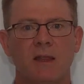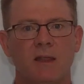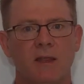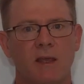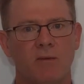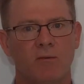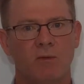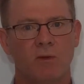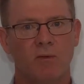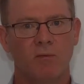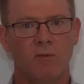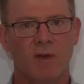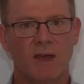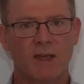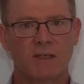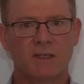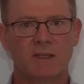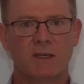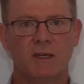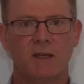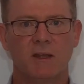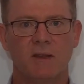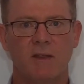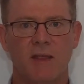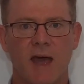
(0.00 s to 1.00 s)
They've
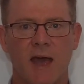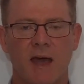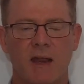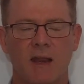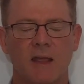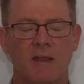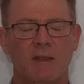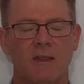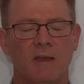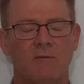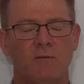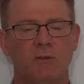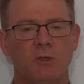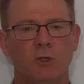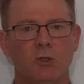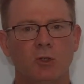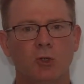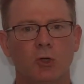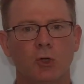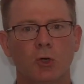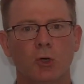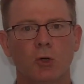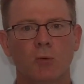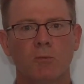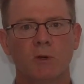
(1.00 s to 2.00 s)
invested in that, and they've
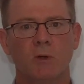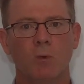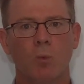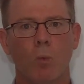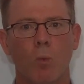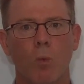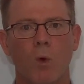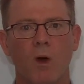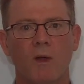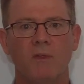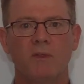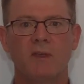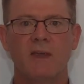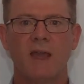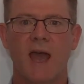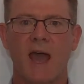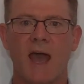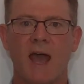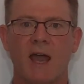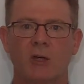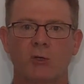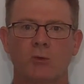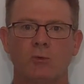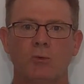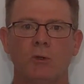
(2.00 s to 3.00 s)
determined what the
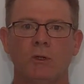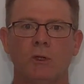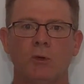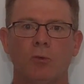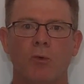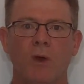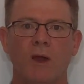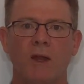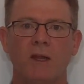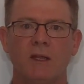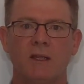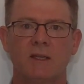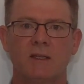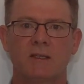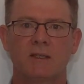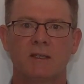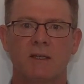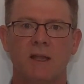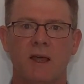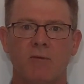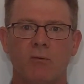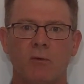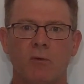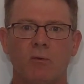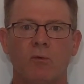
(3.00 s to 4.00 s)
actual irradiance
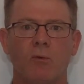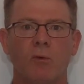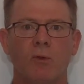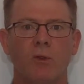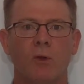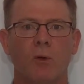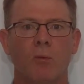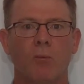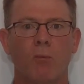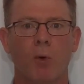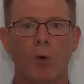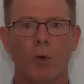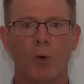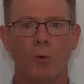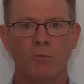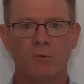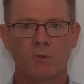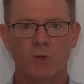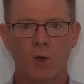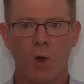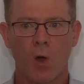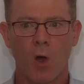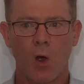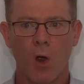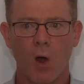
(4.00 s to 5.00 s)
level for their
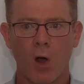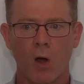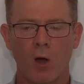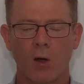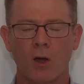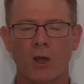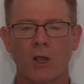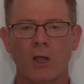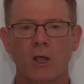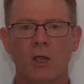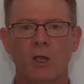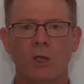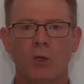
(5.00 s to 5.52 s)
bulbs are,